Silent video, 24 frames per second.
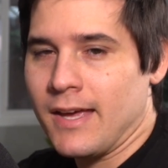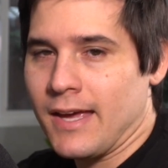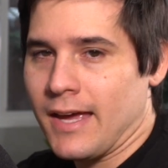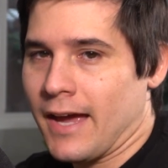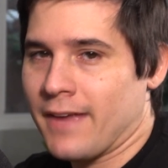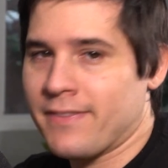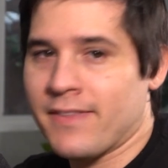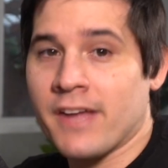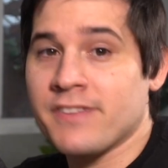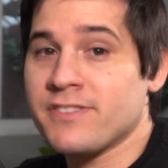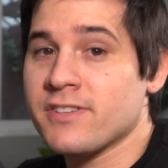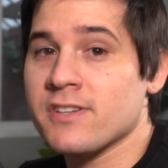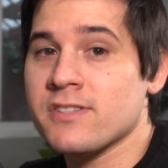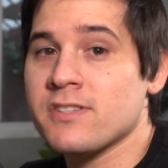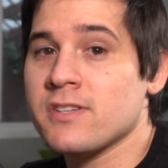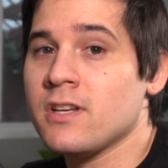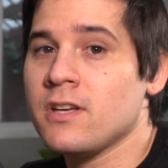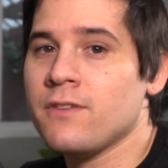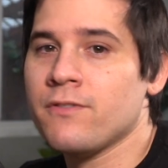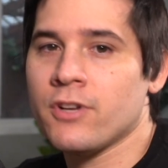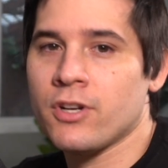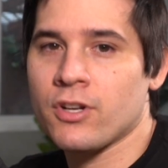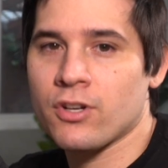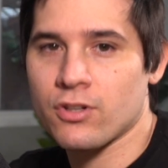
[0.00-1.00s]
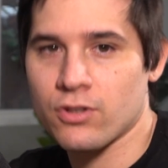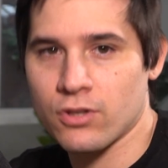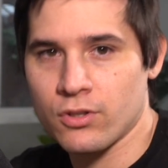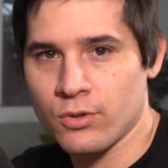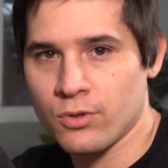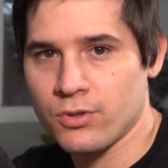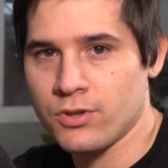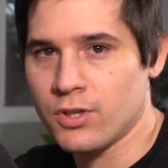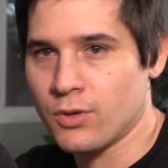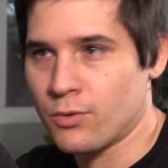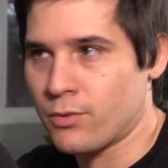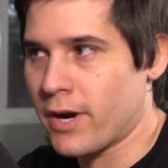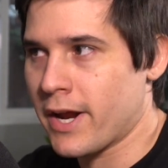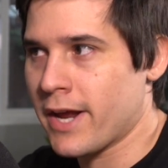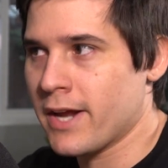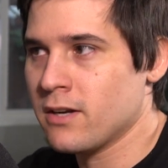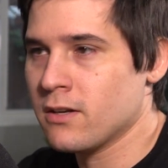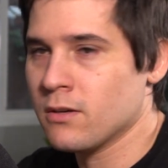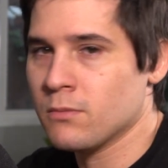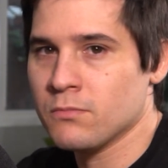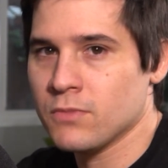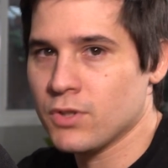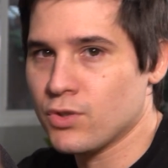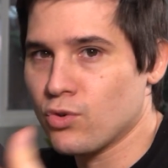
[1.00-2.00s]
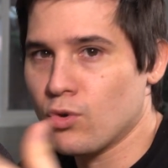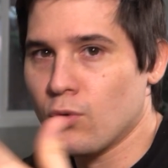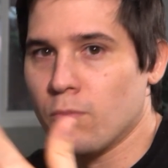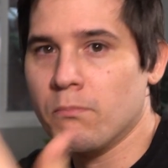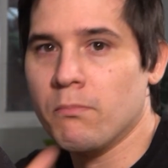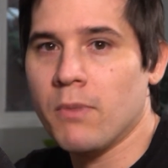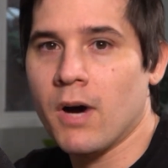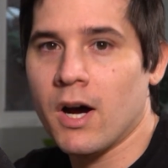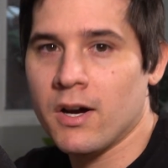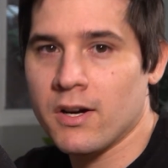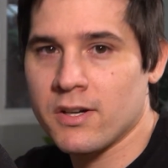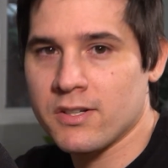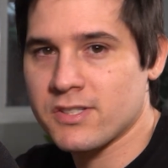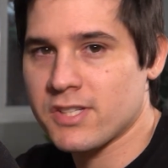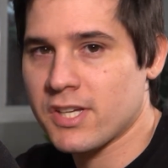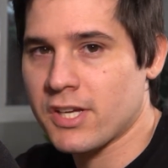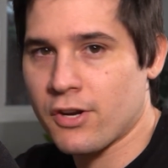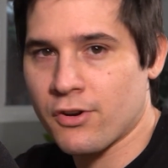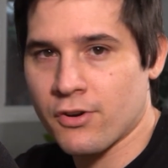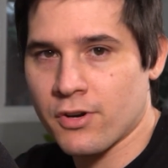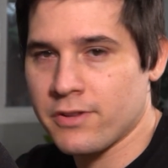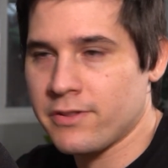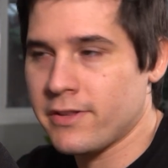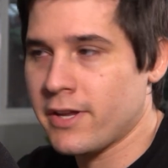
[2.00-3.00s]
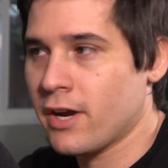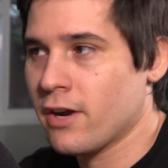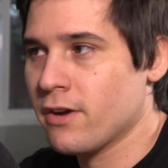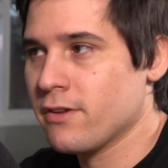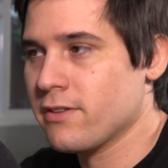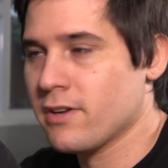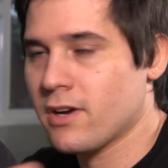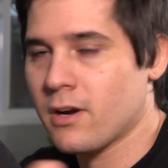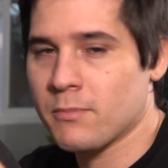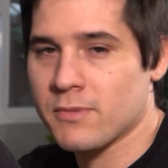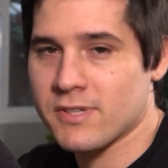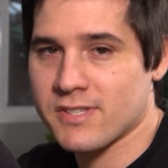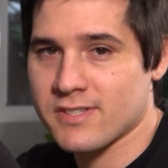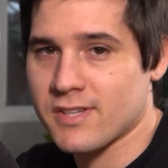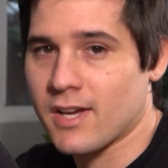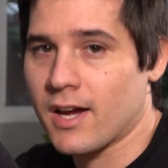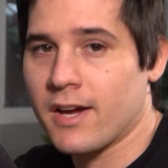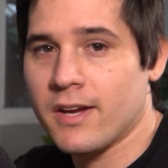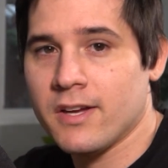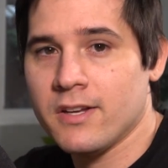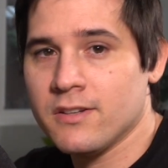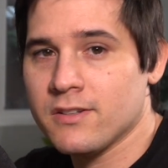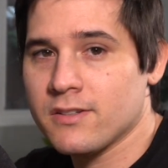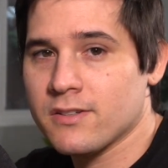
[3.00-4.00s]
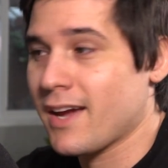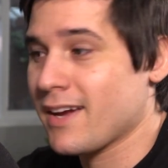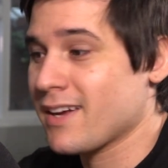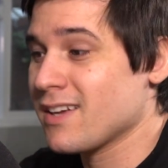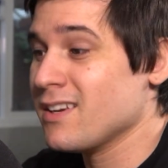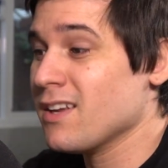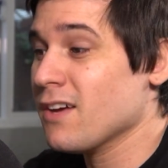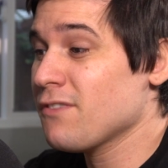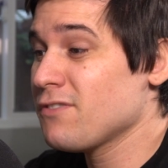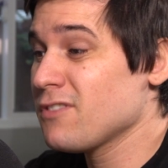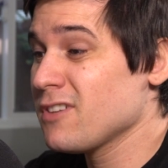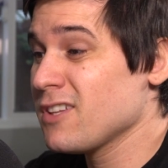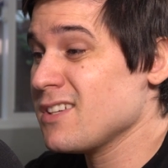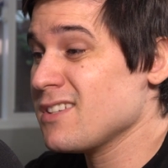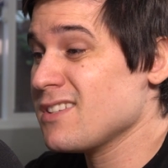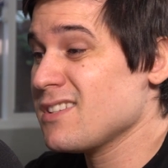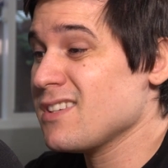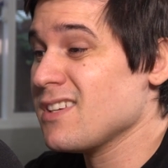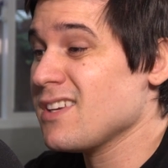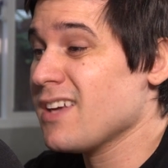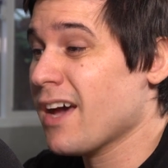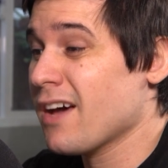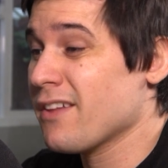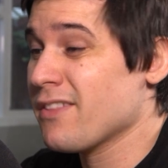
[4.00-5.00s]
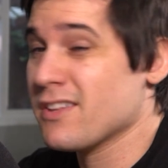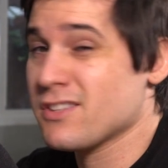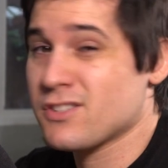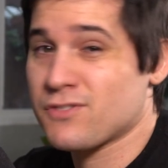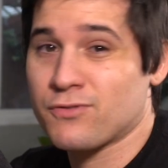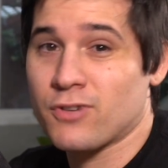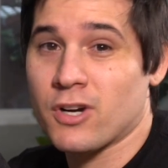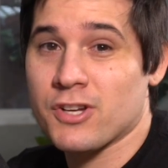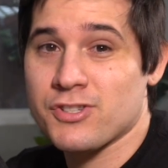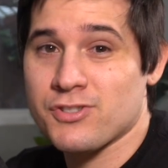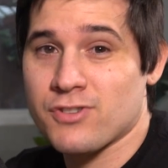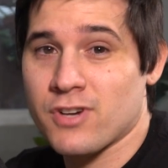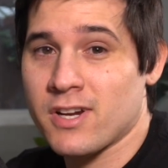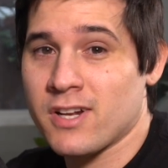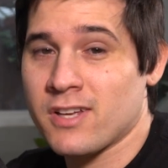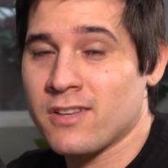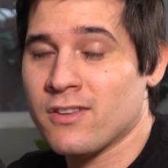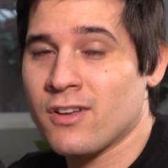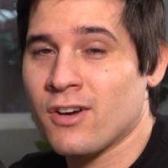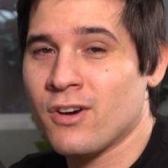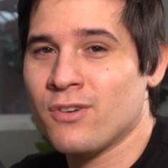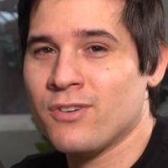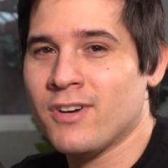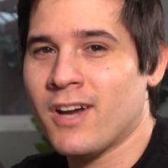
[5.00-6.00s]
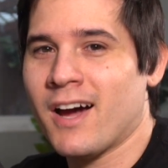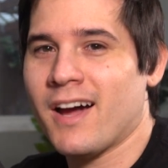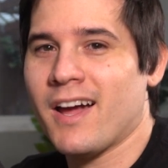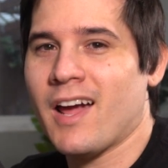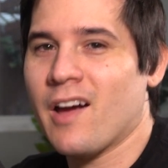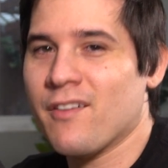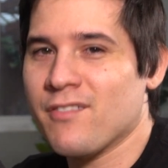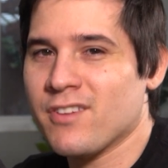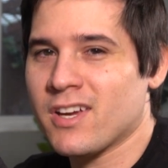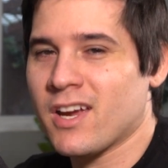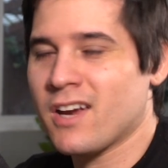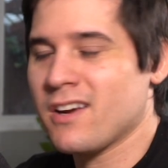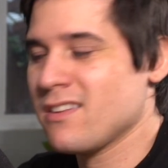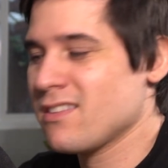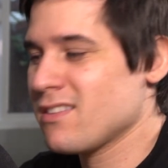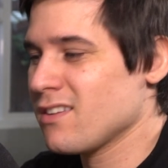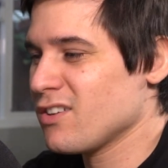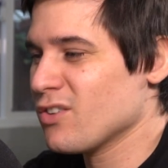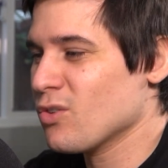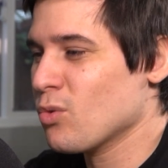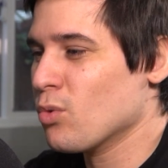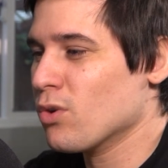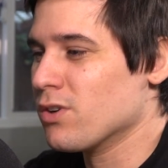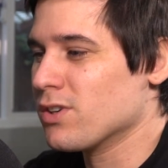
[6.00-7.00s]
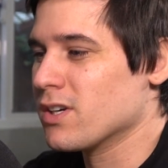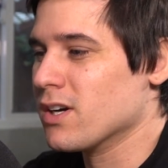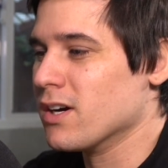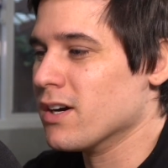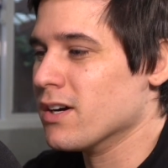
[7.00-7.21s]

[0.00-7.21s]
And that doesn't even include the random little bugs here and there that I'm assigned. I can definitely see how that's frustrating though, not having anything to work